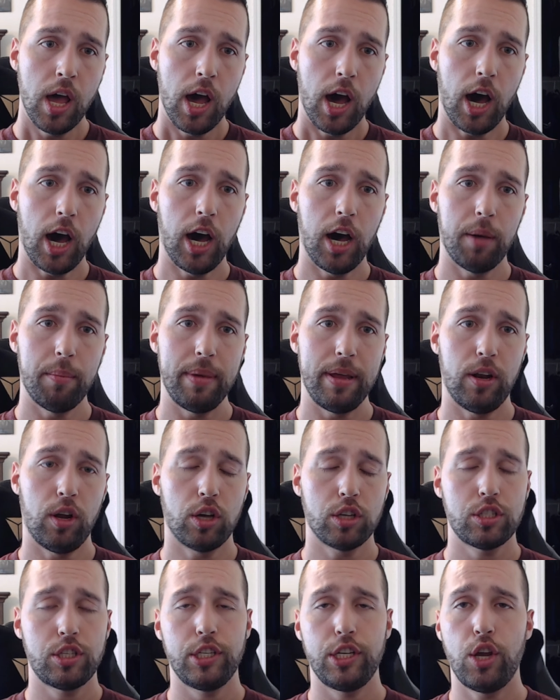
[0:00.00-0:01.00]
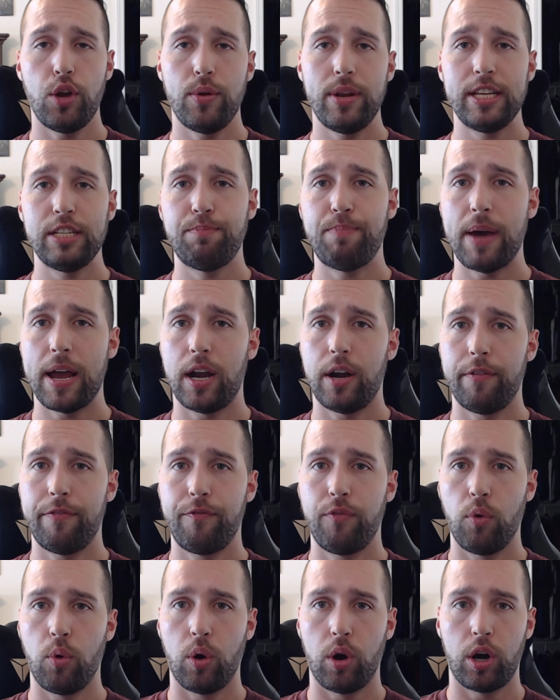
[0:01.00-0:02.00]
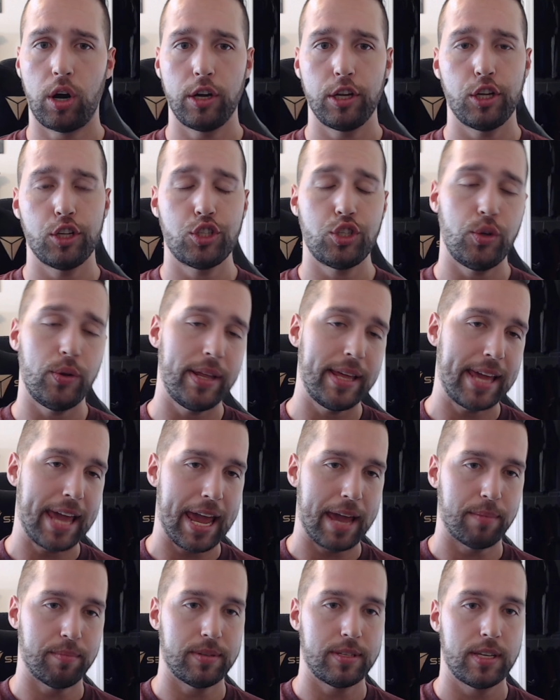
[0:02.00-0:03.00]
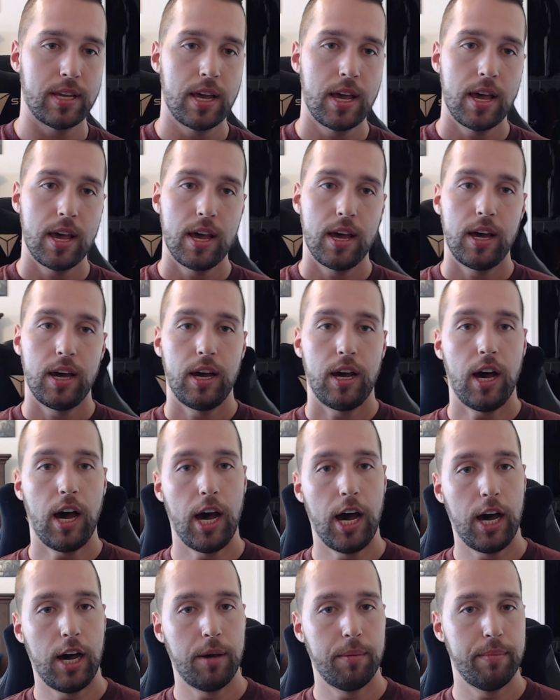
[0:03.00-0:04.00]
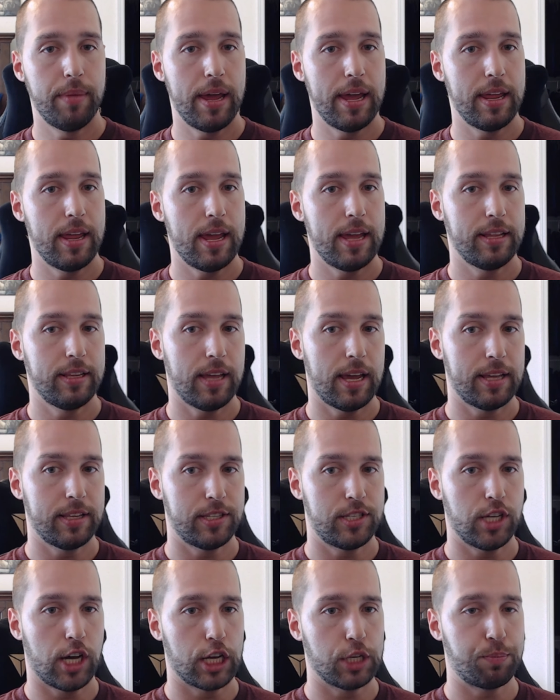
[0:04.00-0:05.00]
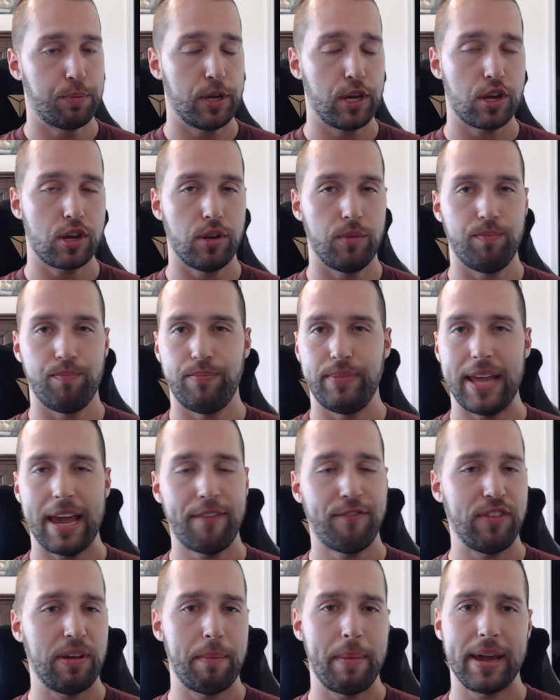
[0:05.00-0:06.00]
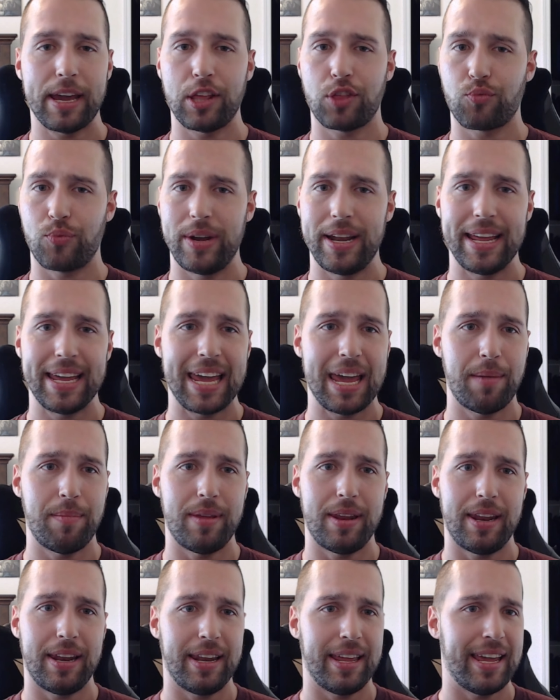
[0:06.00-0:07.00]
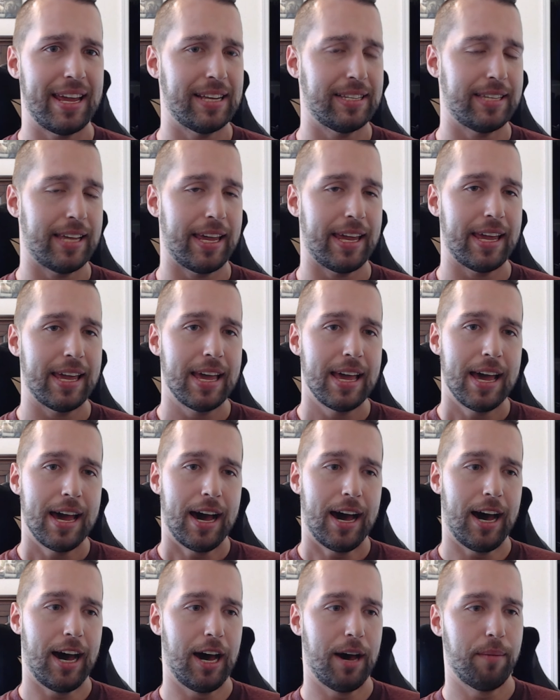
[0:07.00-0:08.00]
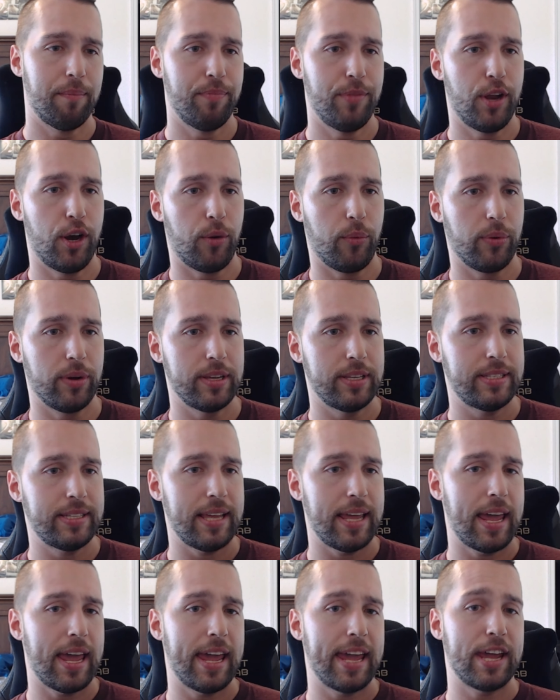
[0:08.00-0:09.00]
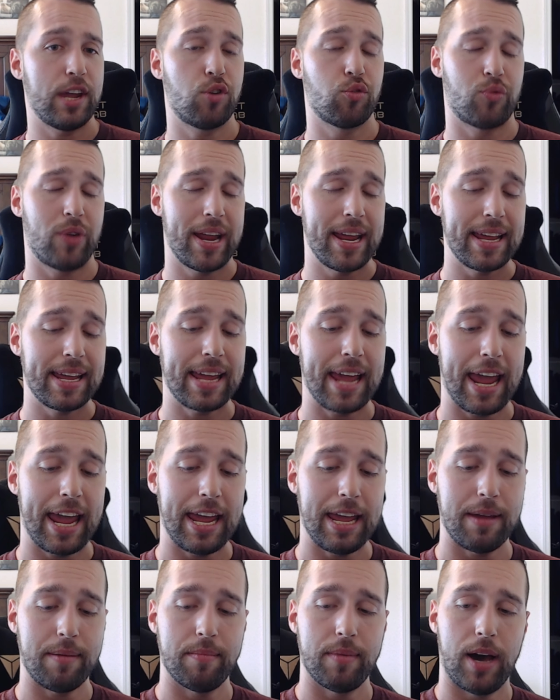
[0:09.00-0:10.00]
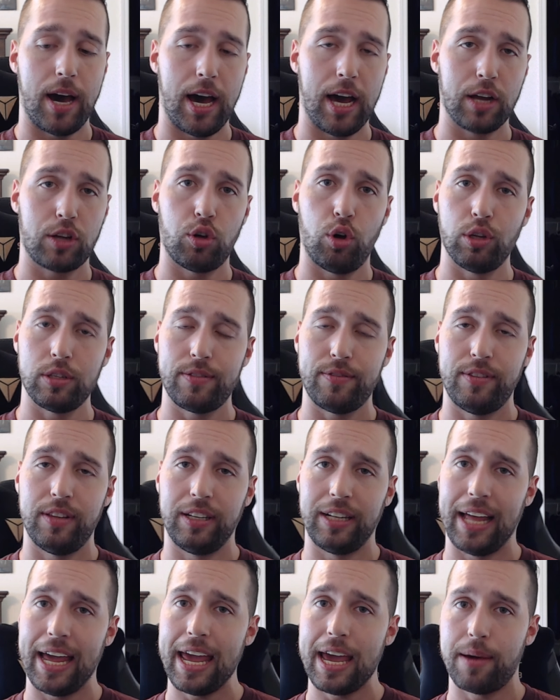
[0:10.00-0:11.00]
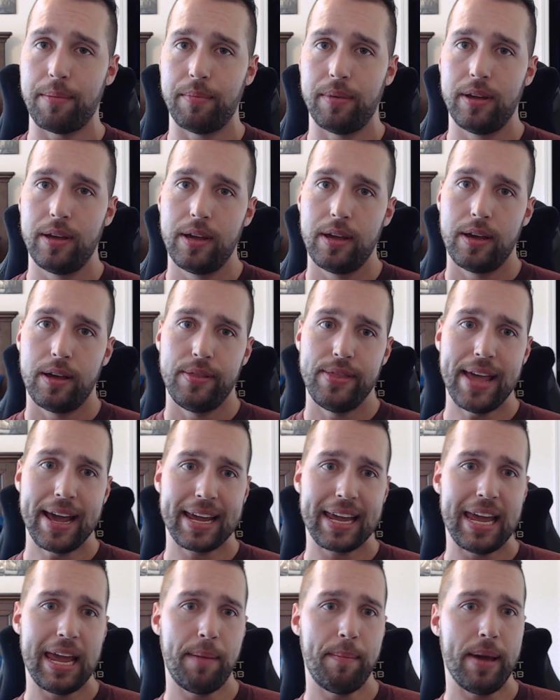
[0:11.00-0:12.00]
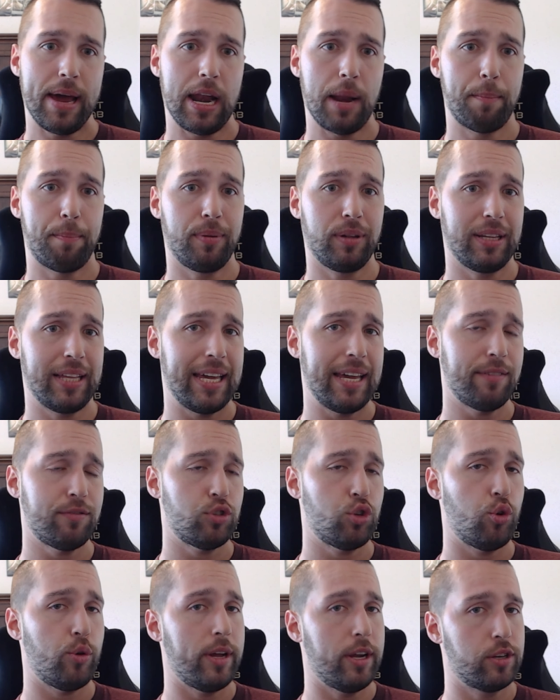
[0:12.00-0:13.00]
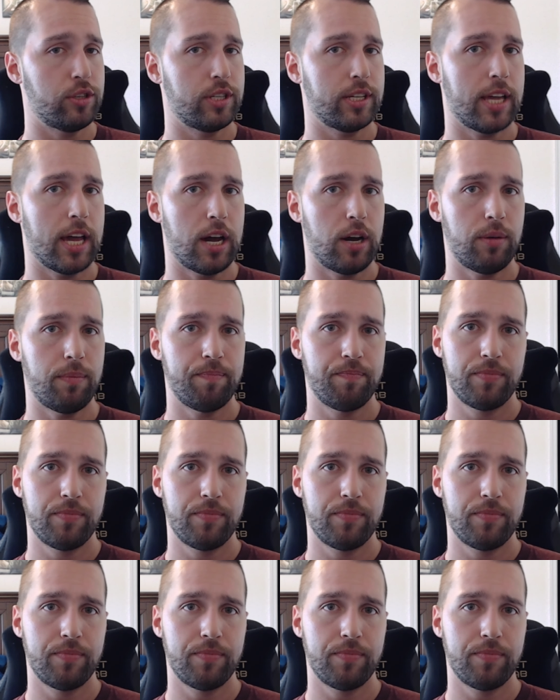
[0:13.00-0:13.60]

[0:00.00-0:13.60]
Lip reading: And also Unity is better for your 2D games. And such. But you can definitely make a 3D game in easy. There was a great game, Cult of the Lamb, that came out, I believe, 2 years ago.